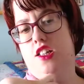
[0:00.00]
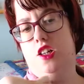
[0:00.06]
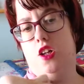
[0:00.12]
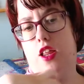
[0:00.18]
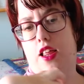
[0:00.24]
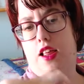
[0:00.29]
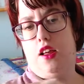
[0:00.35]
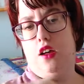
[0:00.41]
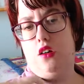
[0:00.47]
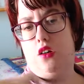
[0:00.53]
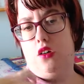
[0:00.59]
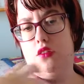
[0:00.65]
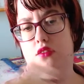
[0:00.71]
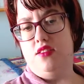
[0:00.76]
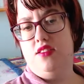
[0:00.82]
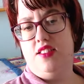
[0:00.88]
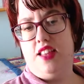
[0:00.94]
in
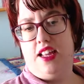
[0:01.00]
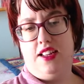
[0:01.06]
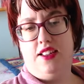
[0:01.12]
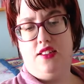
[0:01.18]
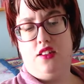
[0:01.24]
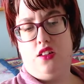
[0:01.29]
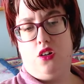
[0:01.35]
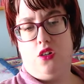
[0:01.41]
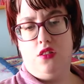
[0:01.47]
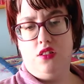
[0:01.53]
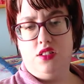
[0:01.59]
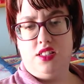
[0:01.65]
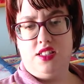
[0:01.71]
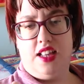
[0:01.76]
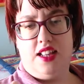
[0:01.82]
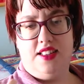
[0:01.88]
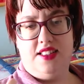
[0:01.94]

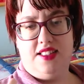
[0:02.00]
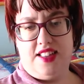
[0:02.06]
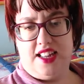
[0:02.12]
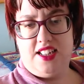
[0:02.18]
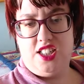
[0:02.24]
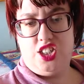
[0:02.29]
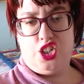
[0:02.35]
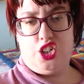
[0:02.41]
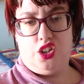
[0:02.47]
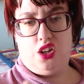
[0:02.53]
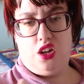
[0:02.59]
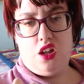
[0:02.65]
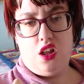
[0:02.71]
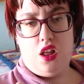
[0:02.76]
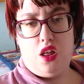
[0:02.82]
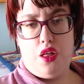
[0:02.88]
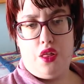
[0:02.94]
constant tension
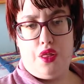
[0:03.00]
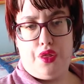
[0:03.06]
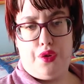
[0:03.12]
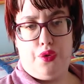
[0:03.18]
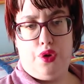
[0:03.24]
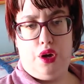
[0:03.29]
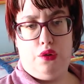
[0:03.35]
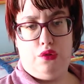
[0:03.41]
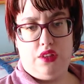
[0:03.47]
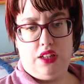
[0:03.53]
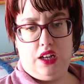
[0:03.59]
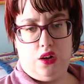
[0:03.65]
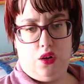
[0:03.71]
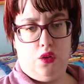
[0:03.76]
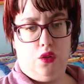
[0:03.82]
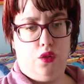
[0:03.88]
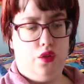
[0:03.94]
throughout the
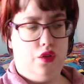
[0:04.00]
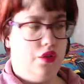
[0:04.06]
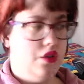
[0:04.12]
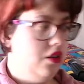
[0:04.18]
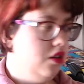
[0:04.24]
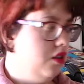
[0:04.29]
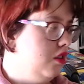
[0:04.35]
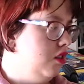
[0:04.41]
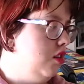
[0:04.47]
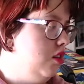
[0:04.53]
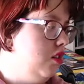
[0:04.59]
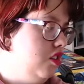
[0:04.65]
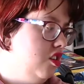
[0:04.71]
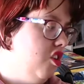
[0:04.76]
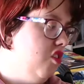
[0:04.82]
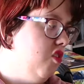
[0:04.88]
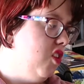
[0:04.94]
whole
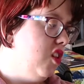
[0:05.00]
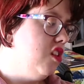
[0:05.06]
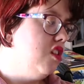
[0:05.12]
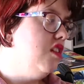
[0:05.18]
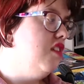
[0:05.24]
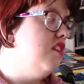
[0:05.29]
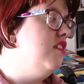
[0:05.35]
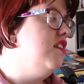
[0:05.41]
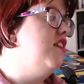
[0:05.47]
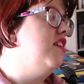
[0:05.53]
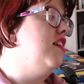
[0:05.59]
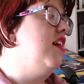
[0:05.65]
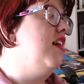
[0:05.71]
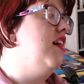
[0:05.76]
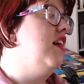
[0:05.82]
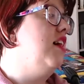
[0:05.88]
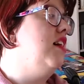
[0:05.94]
novel.
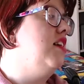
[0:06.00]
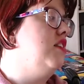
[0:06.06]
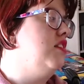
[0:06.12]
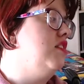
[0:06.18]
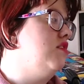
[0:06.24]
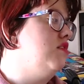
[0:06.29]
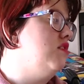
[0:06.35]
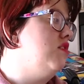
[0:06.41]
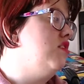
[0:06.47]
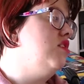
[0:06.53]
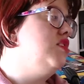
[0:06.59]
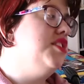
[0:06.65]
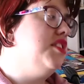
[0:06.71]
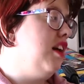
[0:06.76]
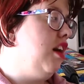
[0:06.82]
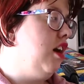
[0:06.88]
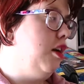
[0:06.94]
And
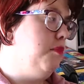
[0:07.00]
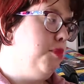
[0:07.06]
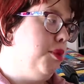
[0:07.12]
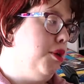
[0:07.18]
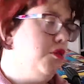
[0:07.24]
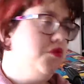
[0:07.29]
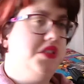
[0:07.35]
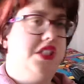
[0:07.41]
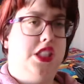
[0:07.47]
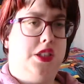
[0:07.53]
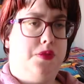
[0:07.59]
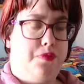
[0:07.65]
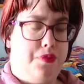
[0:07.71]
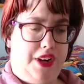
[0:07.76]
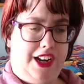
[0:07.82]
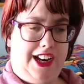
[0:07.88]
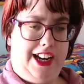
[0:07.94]
her prose is
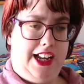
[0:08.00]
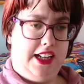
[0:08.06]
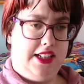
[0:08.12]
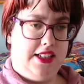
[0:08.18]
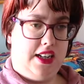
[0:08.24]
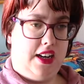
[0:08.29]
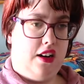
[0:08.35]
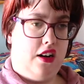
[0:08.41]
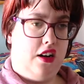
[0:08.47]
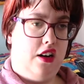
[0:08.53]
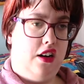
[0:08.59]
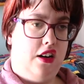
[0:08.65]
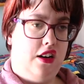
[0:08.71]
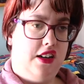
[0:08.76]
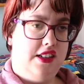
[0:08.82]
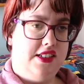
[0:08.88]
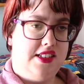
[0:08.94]
brilliant,
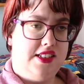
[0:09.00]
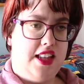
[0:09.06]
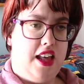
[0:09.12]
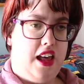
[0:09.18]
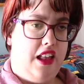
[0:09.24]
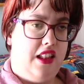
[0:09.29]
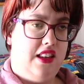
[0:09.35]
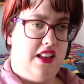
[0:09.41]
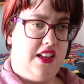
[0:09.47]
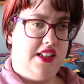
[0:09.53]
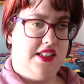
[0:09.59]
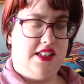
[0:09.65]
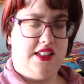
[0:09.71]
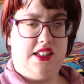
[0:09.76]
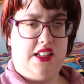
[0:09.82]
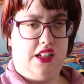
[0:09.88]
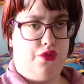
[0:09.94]
her style
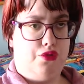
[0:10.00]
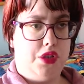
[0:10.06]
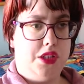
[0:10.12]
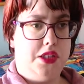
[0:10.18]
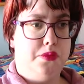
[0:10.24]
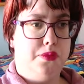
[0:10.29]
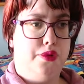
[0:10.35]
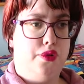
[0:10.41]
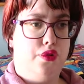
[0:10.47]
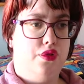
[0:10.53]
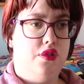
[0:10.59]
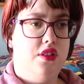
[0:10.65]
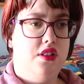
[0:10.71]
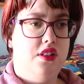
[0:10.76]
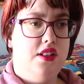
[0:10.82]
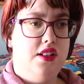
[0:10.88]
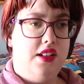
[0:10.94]
is incredible,
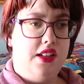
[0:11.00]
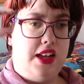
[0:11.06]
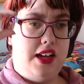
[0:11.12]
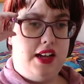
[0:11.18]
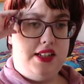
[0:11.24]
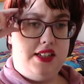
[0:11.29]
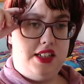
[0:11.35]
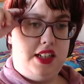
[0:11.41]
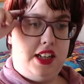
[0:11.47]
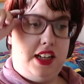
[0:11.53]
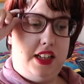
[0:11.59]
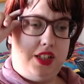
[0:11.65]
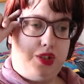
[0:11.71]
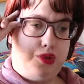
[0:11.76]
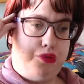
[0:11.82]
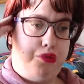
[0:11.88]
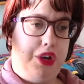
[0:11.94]
and she is
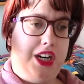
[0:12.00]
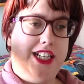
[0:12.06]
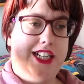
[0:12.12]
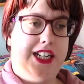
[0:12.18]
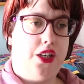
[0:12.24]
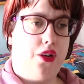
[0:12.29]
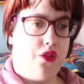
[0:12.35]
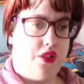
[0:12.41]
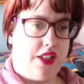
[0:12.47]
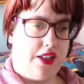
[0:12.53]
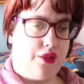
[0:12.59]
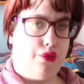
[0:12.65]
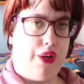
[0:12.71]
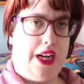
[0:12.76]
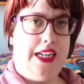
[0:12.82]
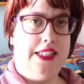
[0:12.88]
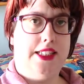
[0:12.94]
really good at
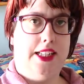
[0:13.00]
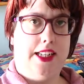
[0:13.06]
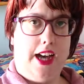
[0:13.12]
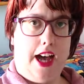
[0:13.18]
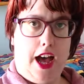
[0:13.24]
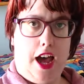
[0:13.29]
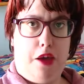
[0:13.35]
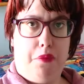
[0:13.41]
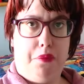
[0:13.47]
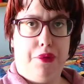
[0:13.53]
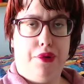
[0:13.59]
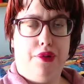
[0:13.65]
creating hype.